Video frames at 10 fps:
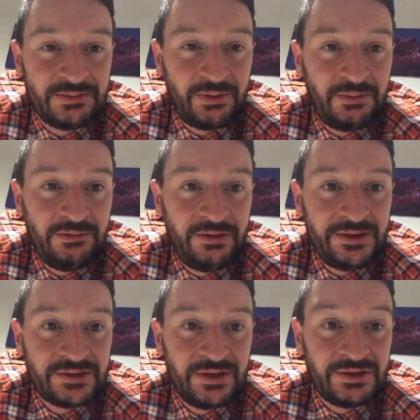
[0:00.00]
probably
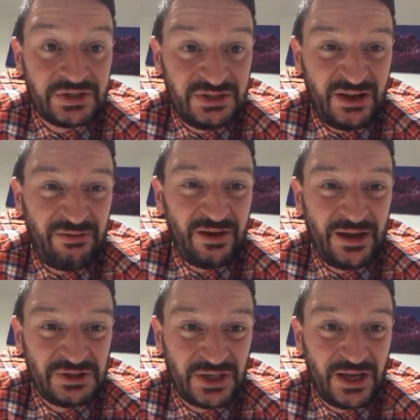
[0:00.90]
research, definitely
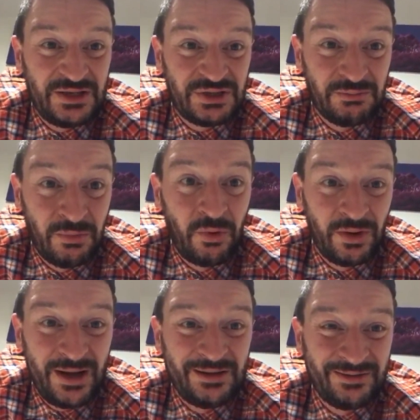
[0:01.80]
education more
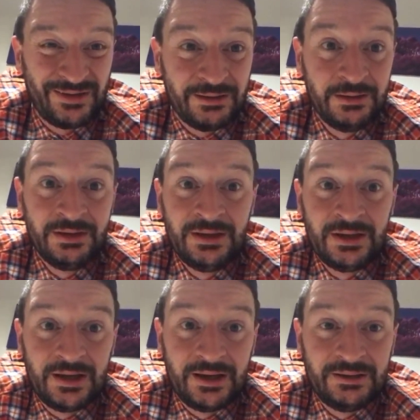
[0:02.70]
than anything,
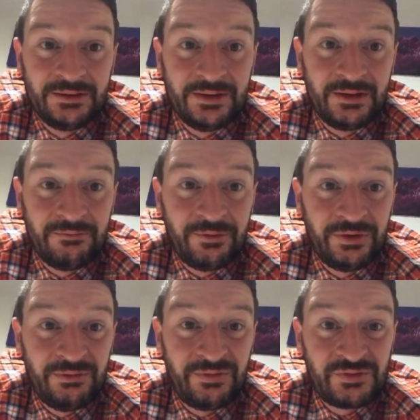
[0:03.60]
and
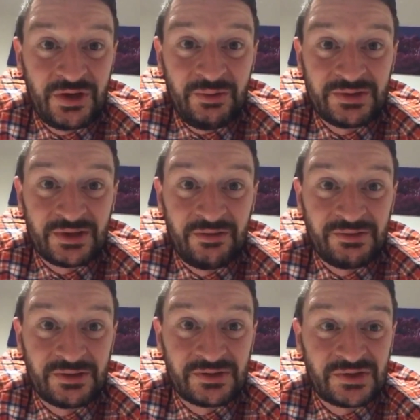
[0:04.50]
funded for treatment
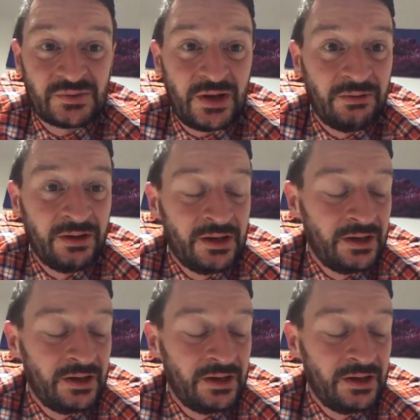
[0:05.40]
services as well.